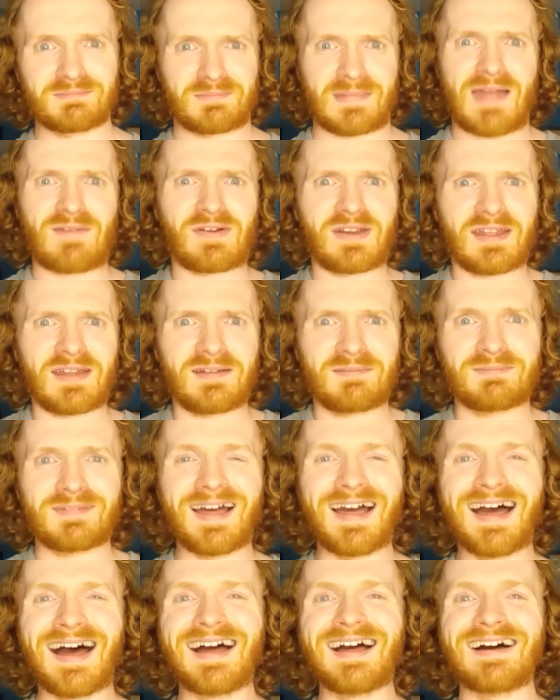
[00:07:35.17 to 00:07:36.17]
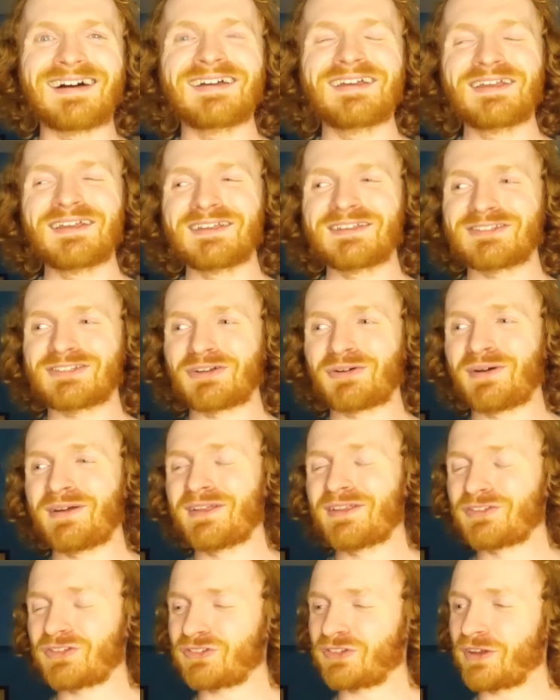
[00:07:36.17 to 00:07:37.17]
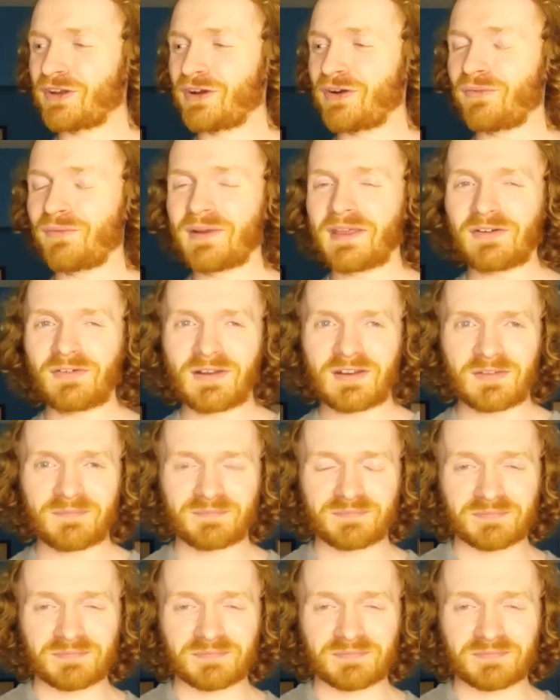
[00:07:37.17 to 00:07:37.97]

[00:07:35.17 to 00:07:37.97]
every day. So just to reiterate,